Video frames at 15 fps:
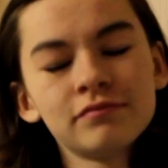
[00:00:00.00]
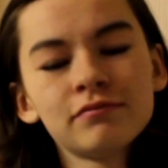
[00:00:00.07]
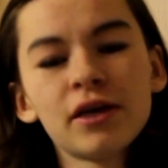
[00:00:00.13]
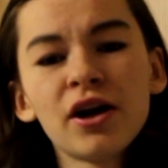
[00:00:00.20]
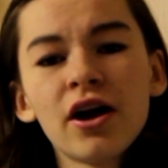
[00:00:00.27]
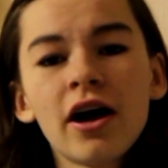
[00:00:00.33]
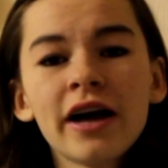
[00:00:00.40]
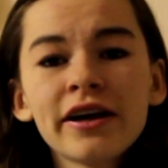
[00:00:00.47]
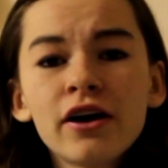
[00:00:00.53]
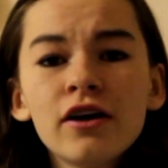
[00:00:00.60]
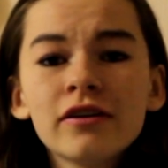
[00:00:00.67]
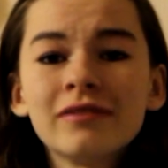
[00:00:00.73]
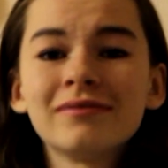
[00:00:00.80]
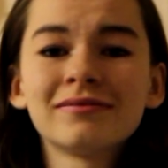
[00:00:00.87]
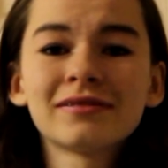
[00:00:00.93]
But I
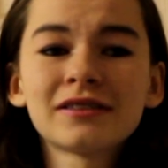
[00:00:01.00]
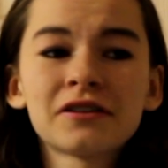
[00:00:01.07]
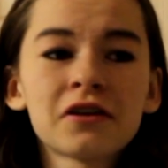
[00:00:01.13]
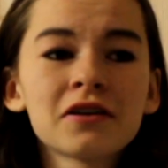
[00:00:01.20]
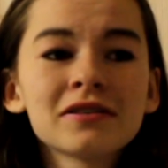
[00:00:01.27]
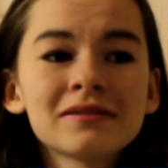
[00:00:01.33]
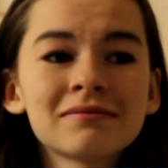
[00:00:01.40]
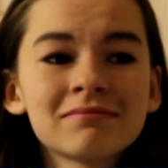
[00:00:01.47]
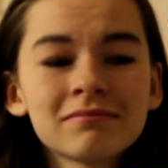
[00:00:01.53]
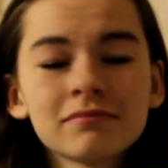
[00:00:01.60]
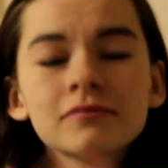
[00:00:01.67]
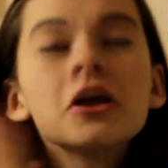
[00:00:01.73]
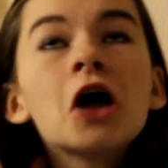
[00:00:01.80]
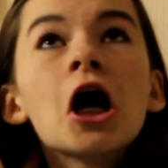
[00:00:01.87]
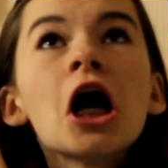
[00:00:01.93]
can't because
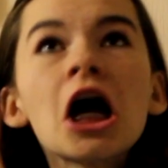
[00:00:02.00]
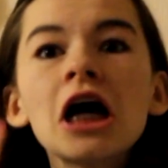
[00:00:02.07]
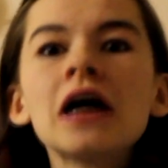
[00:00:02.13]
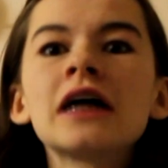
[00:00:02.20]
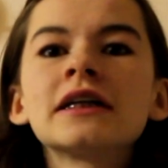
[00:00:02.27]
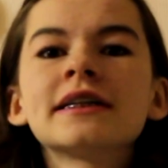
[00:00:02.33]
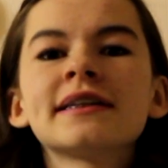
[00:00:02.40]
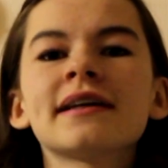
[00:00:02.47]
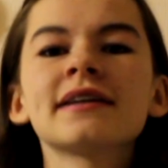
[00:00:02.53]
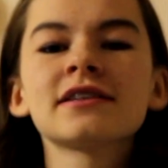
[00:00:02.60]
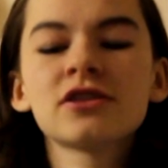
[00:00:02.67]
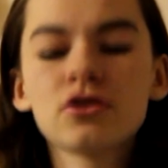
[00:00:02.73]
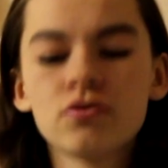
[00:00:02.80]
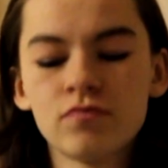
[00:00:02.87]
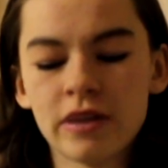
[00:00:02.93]
and that's
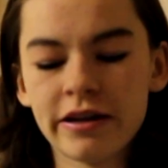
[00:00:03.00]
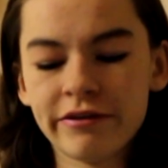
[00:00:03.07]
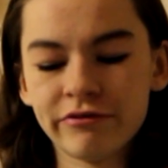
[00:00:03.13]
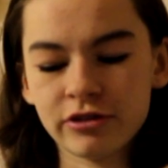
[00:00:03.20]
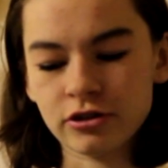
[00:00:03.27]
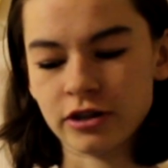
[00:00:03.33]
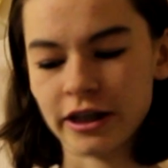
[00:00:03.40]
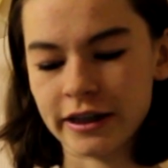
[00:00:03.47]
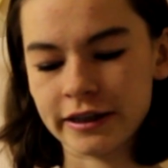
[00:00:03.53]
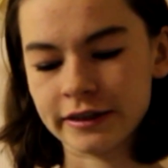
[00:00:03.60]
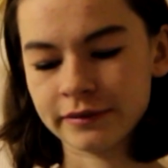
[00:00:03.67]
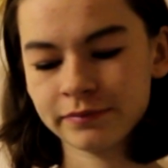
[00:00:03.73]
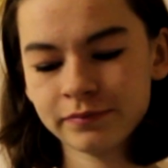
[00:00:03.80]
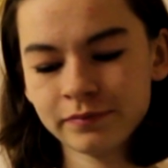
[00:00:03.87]
just really frustrating.